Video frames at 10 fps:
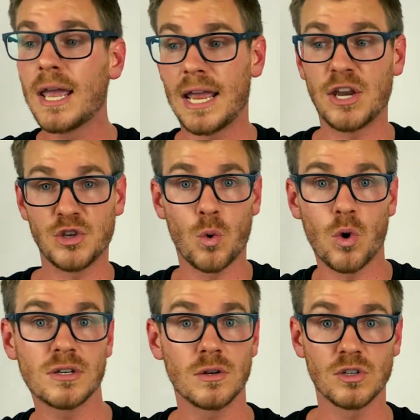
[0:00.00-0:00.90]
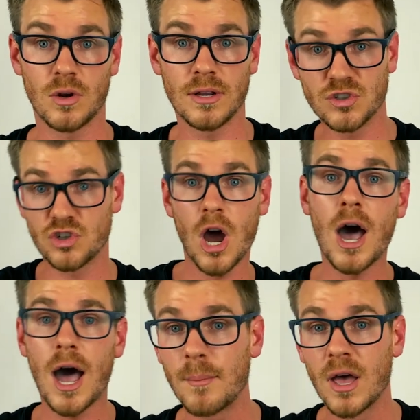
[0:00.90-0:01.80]
and your
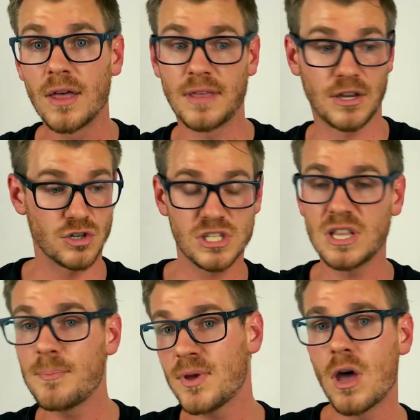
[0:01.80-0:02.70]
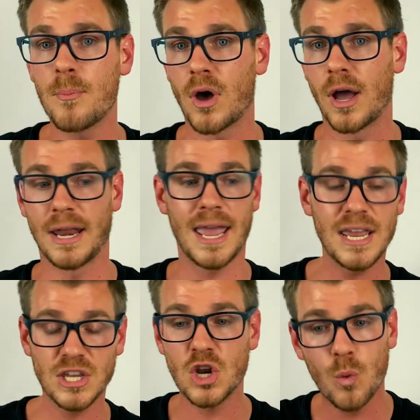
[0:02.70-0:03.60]
job that you're slipping up on. Hey,
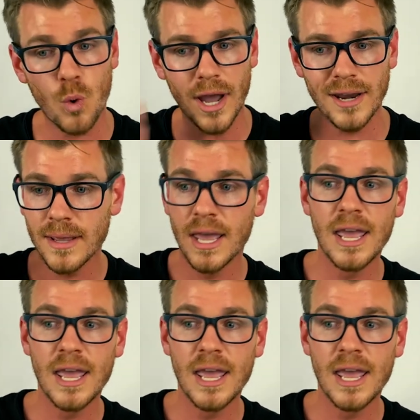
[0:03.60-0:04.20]
you know what?